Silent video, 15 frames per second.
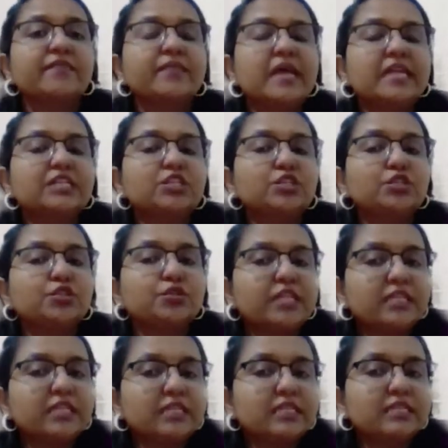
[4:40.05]
that
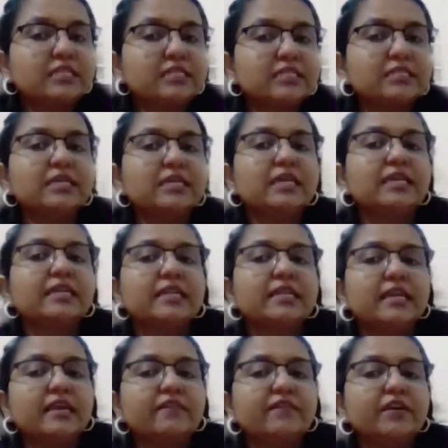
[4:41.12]
strengthens the
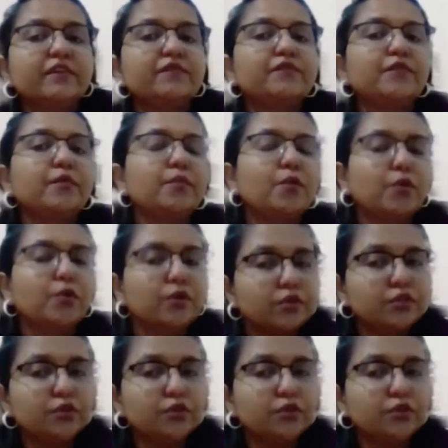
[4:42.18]
craving for more.